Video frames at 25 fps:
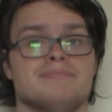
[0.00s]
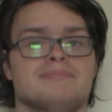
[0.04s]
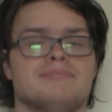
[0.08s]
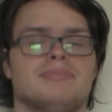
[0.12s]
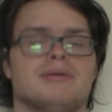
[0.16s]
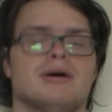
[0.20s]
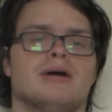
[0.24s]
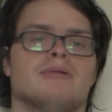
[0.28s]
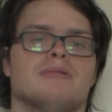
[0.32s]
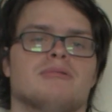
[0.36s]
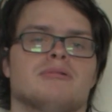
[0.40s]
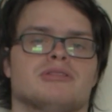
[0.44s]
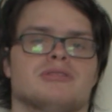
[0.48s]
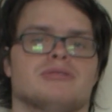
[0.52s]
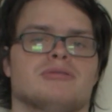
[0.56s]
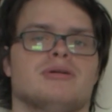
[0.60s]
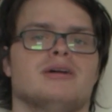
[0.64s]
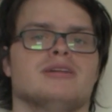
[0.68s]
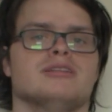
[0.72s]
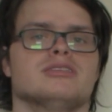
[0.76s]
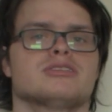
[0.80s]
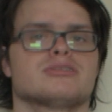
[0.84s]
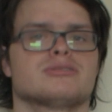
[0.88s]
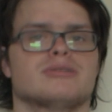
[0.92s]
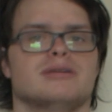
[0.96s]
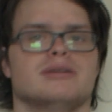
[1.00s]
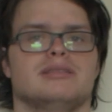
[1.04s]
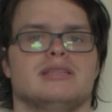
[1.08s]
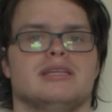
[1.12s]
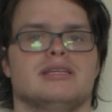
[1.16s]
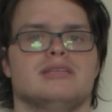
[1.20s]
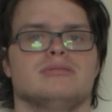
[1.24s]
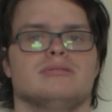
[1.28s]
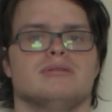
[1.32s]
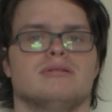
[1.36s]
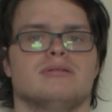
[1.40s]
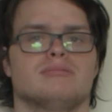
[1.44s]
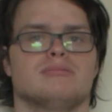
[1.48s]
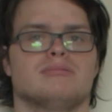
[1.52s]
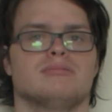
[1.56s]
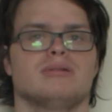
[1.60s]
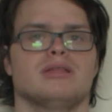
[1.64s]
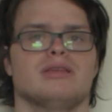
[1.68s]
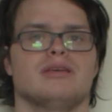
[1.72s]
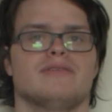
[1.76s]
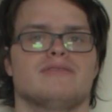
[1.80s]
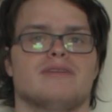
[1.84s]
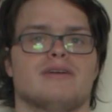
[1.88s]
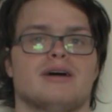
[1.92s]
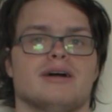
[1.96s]
but when they're on screen, they do a
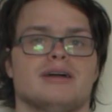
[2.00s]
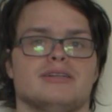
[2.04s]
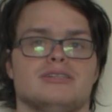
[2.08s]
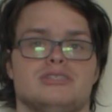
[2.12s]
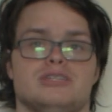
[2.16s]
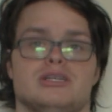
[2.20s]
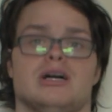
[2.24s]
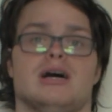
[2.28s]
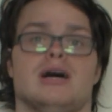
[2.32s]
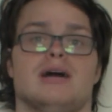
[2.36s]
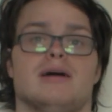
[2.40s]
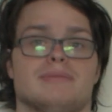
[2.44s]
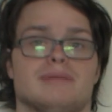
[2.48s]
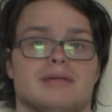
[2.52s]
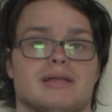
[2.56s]
really fine job,